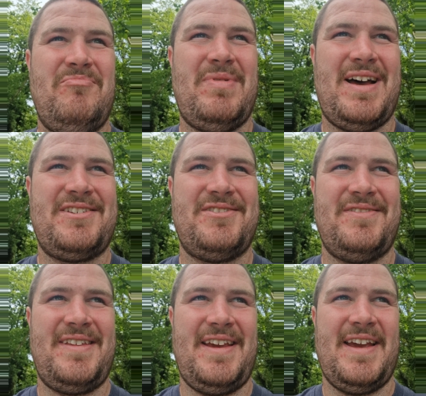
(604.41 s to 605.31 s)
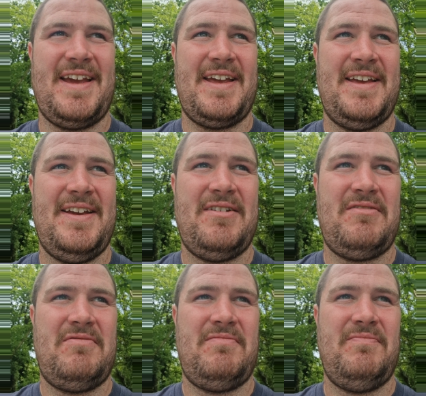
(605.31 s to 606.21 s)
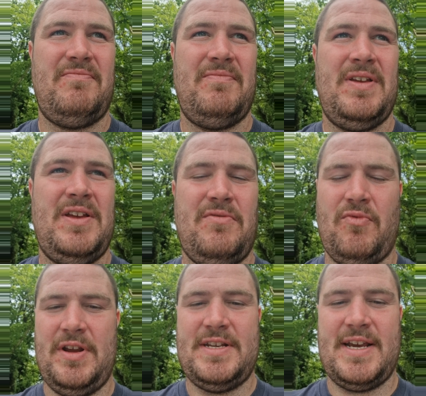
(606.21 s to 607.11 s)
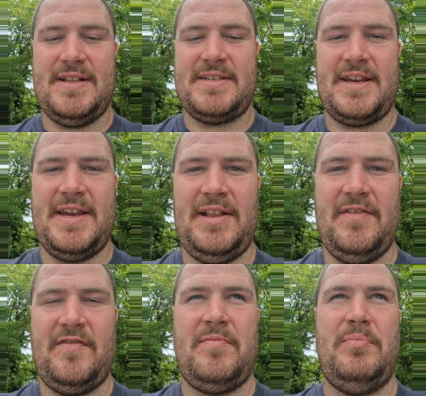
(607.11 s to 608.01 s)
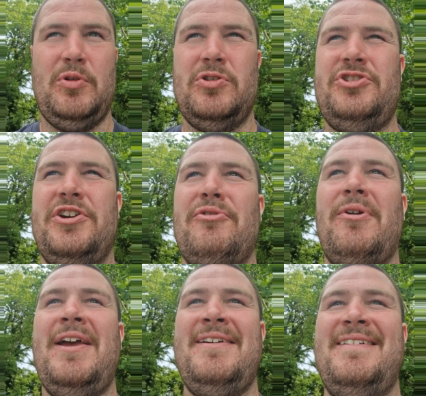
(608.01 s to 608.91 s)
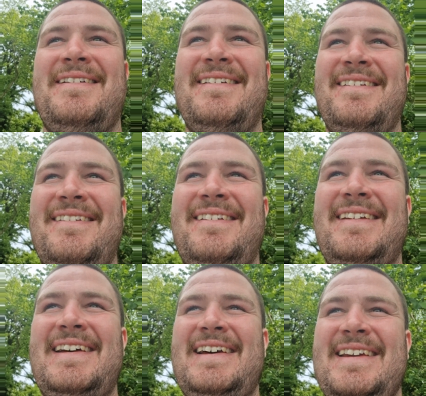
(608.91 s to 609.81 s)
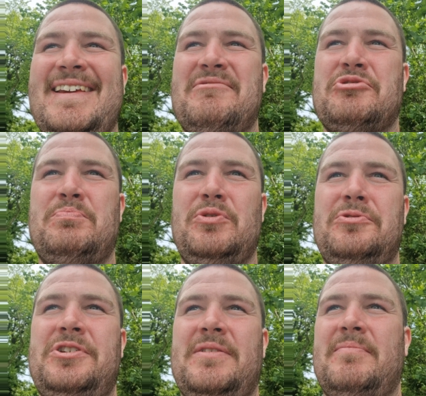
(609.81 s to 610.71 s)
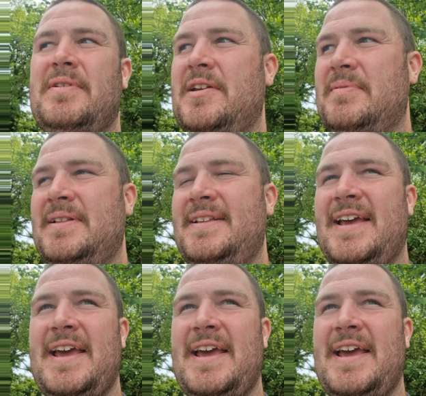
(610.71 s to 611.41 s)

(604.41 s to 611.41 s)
mastered the retail skill of bullshittery. You know, just bullshitting people,